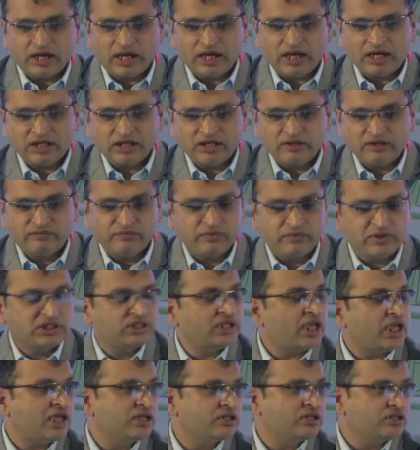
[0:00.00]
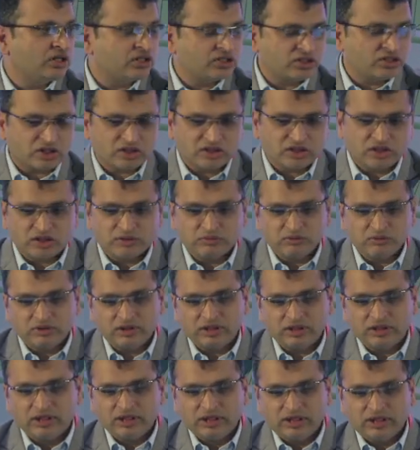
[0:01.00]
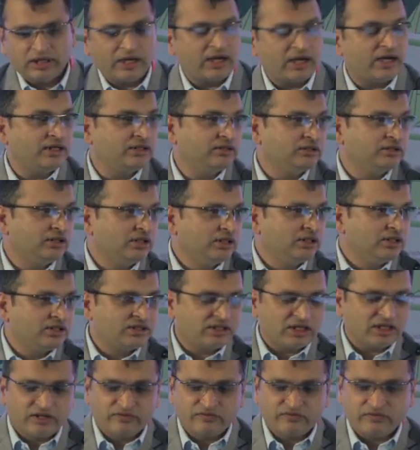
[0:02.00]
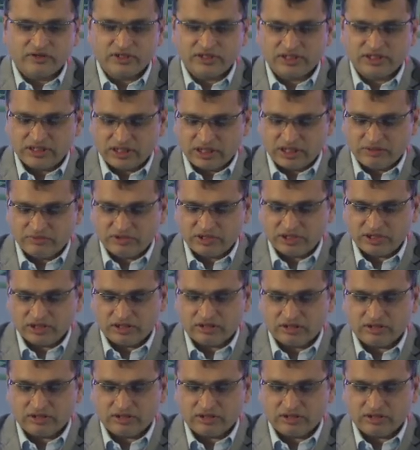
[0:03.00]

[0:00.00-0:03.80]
And if PCI is not successful, and sent for CABG or